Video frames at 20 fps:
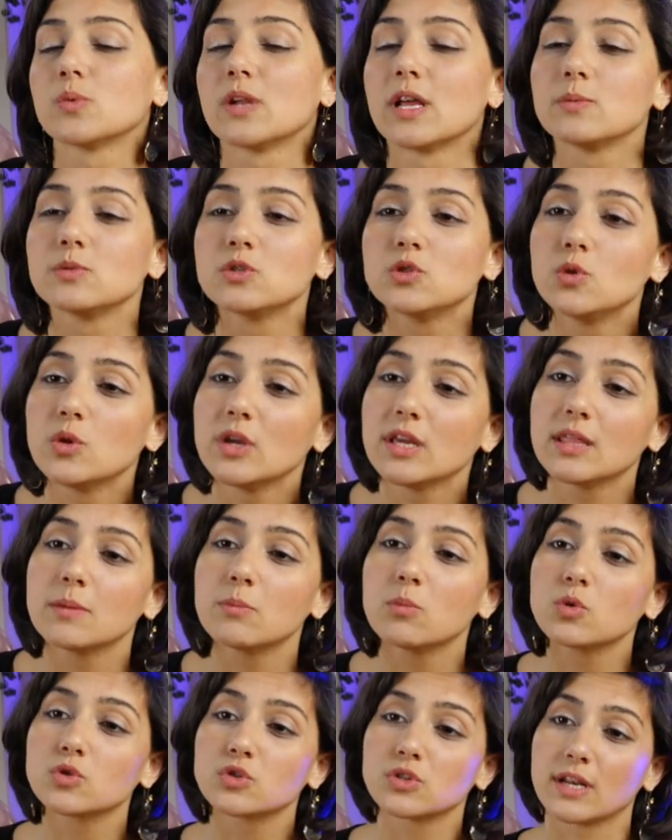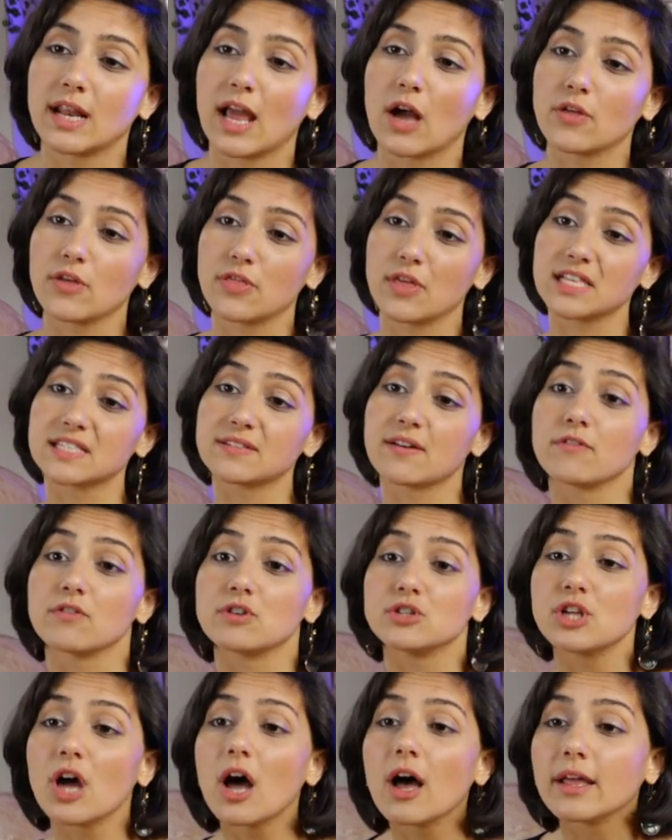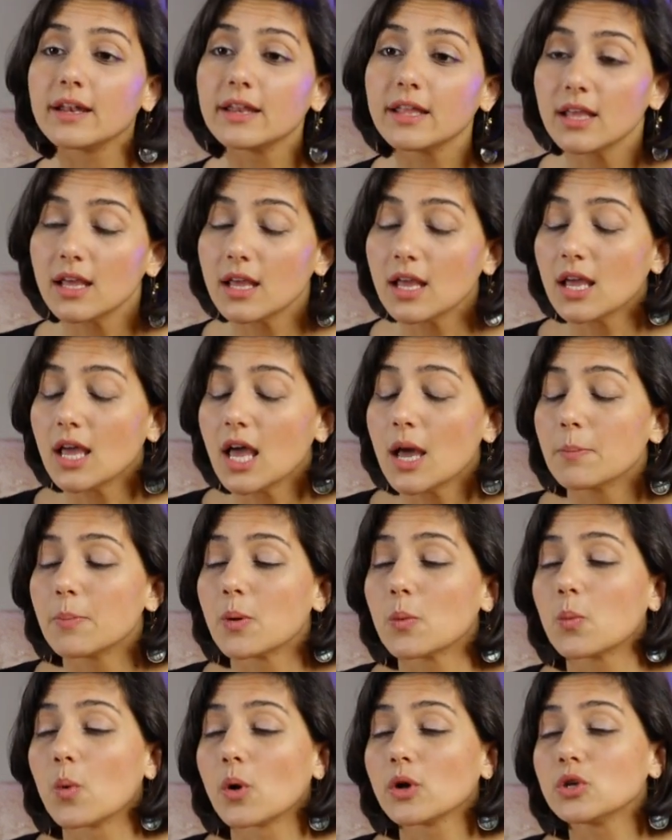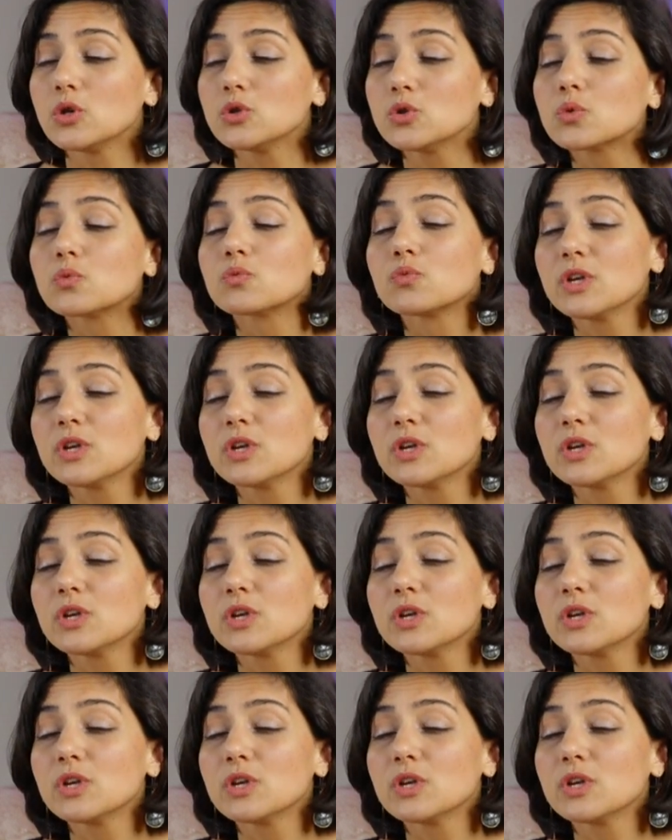when I was doing the most unhealthy things I've ever done. But what you don't